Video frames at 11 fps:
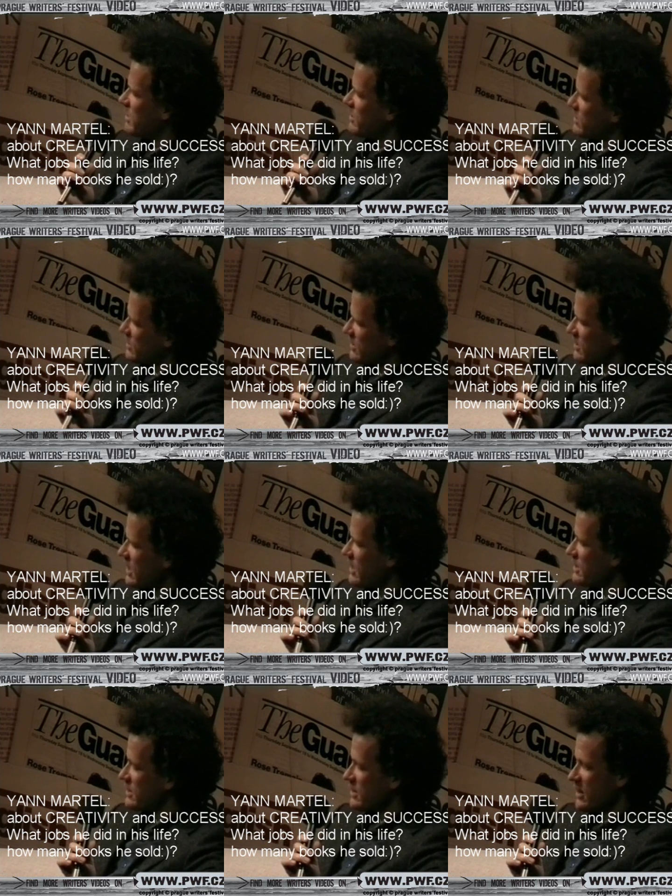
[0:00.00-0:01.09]
about hmm.
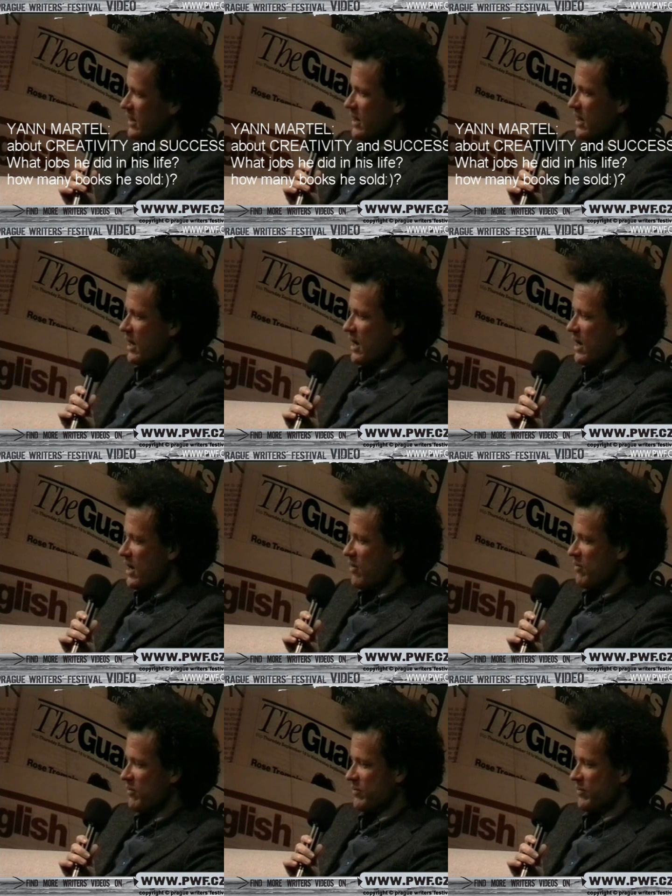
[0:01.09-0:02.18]
success. Mm.
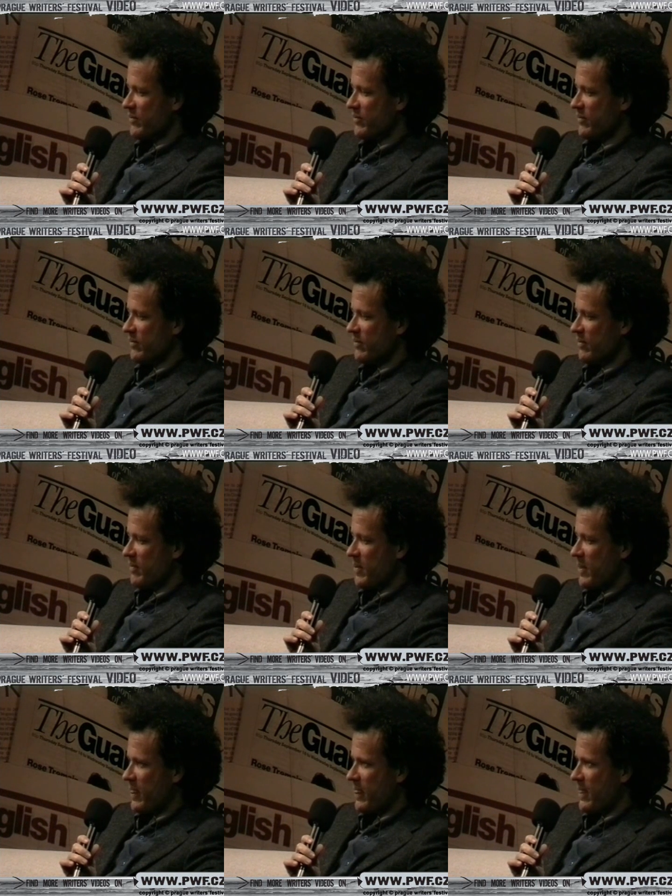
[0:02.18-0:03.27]
Um,
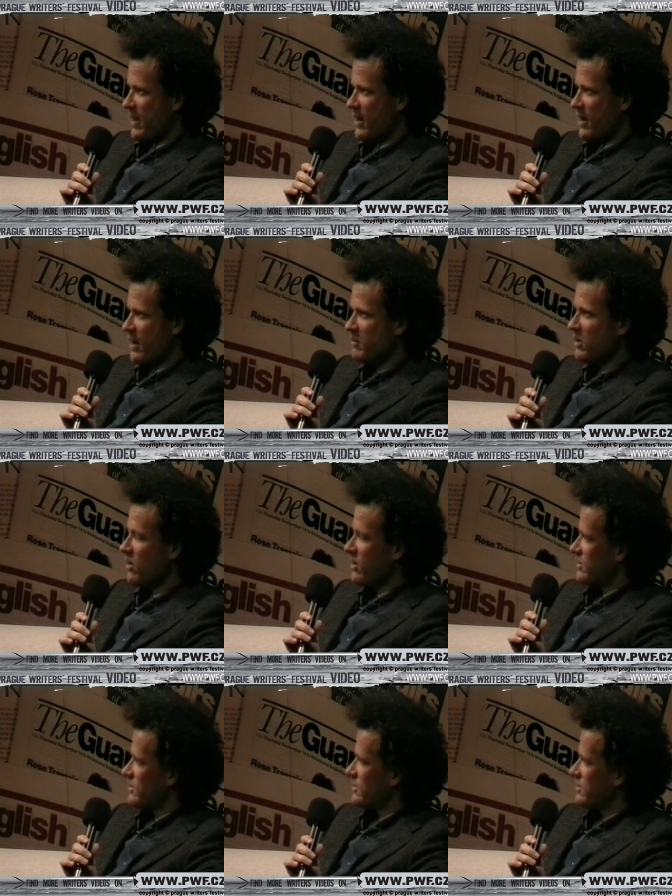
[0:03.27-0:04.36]
I'm
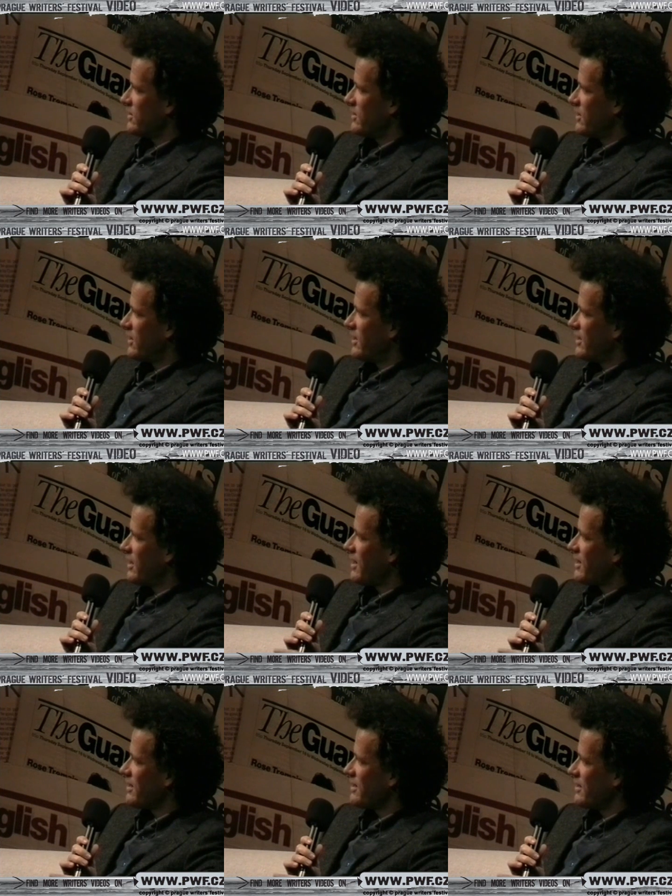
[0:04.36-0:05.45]
not.
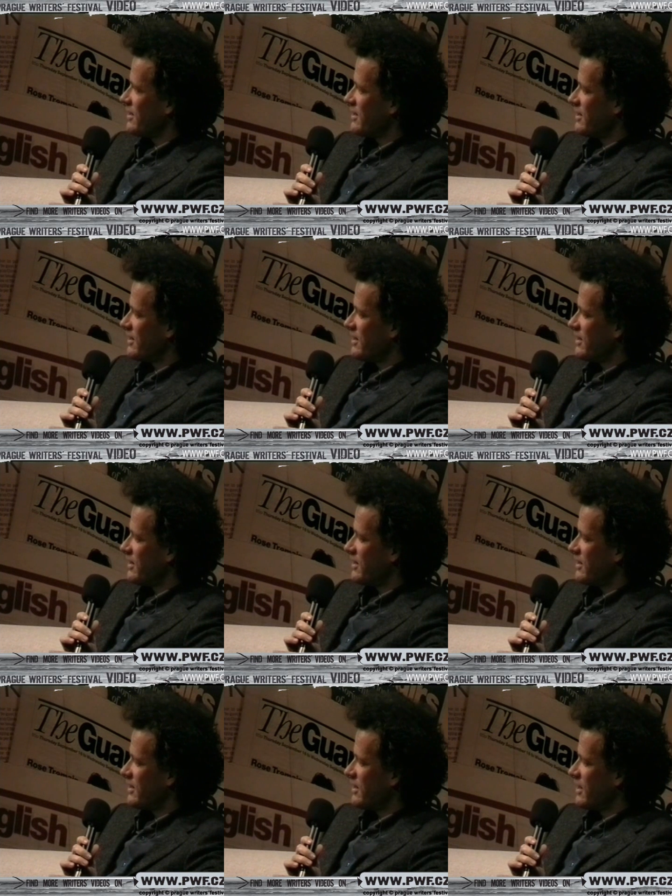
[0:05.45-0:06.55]
I,
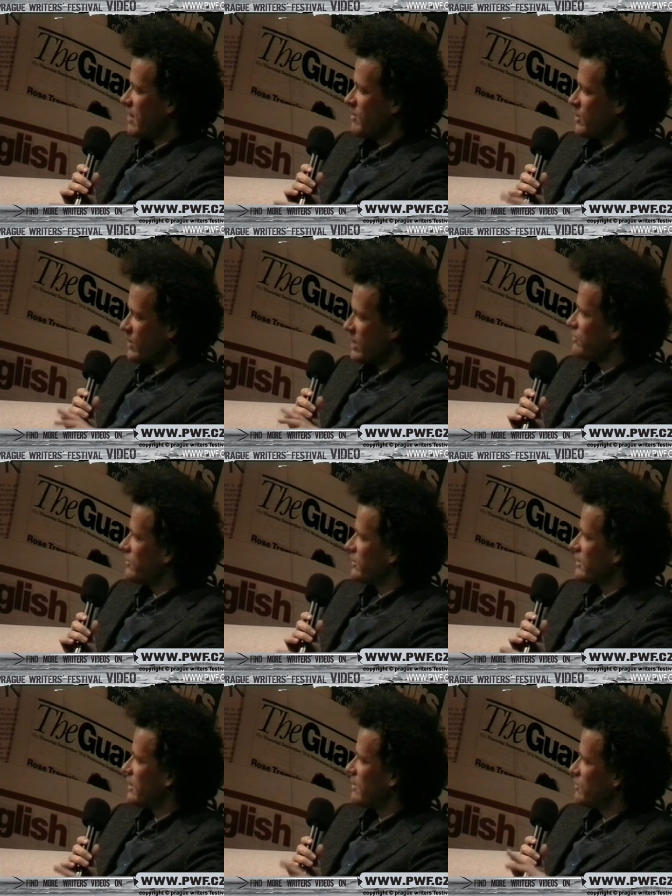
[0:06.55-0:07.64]
I, am grateful
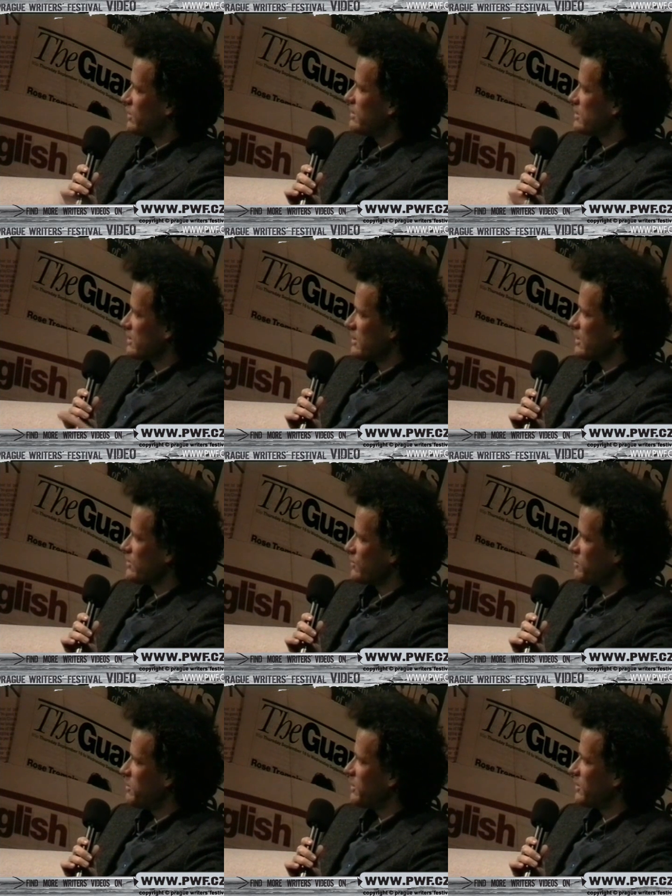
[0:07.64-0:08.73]
that I've written a successful
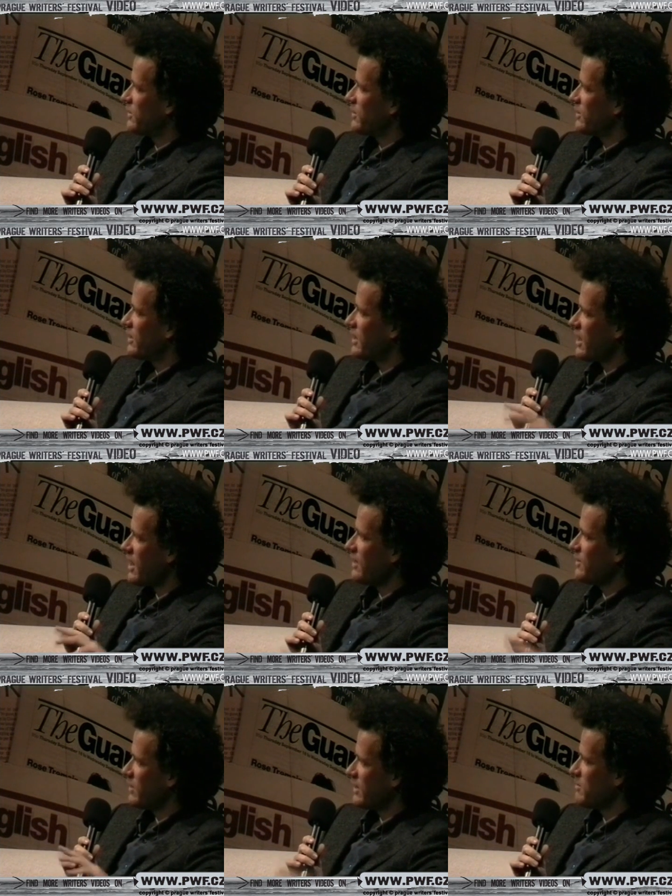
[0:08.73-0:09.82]
book, and I mm.
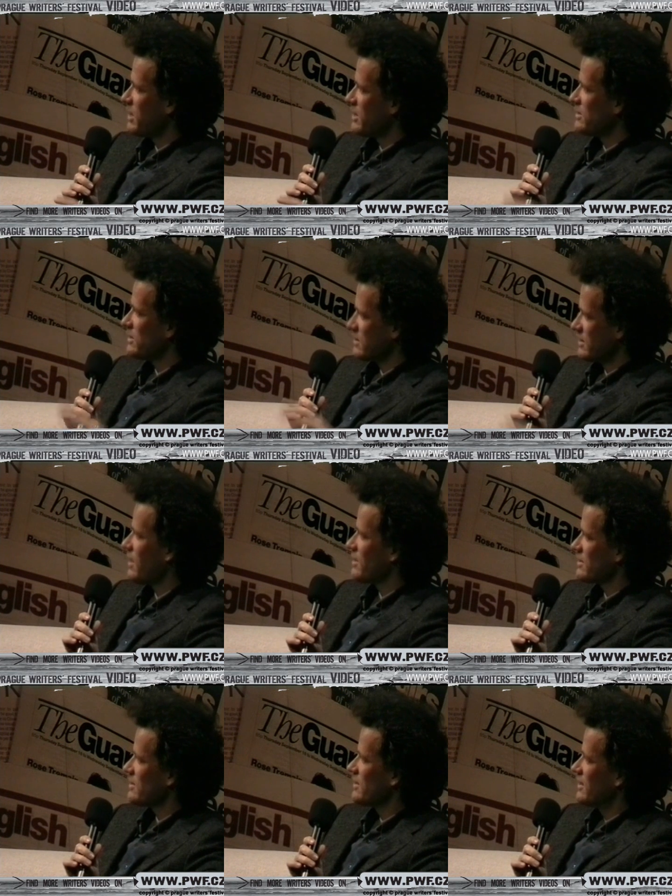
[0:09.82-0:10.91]
highly recommend
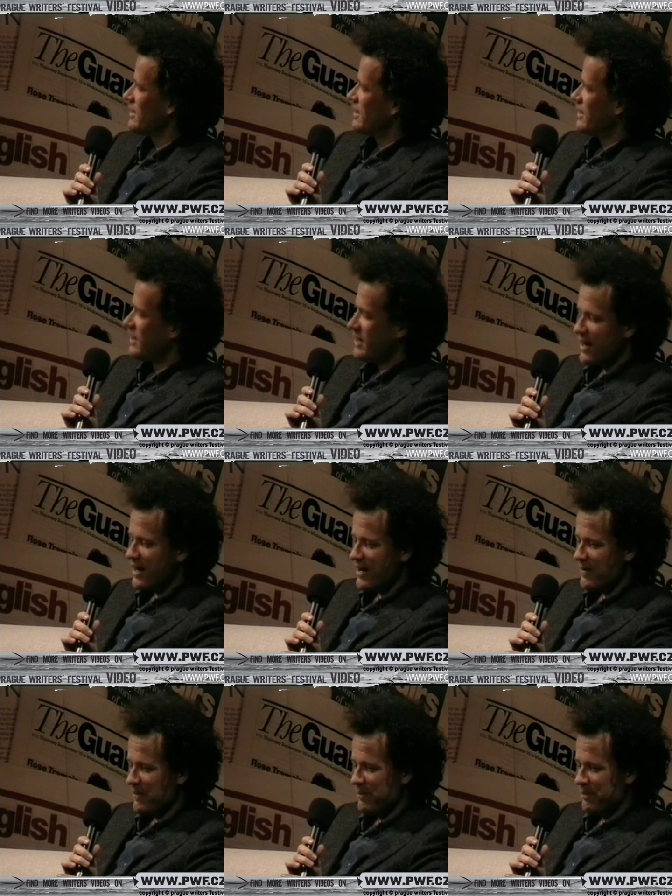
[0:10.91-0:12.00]
success.
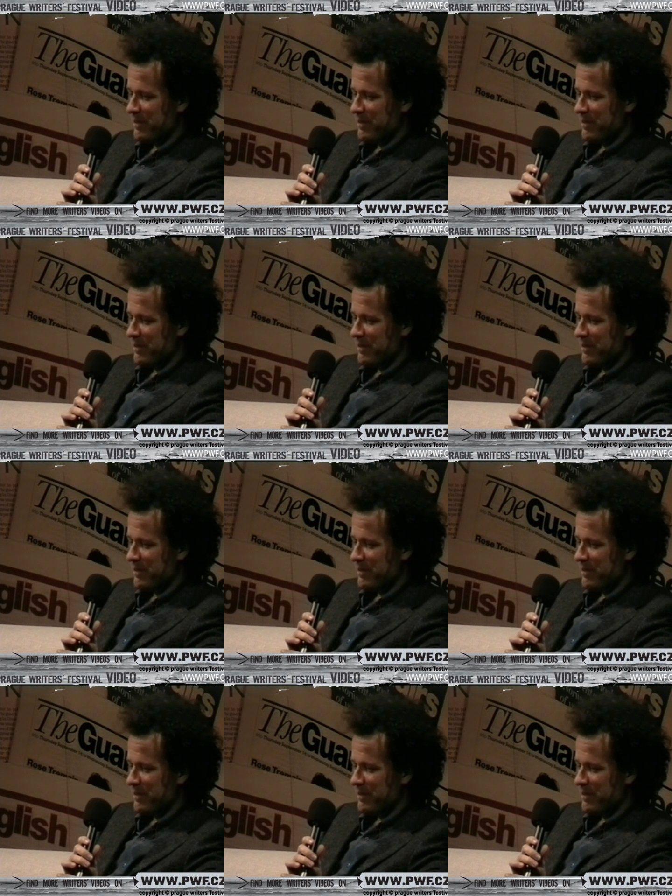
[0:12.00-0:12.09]
Um,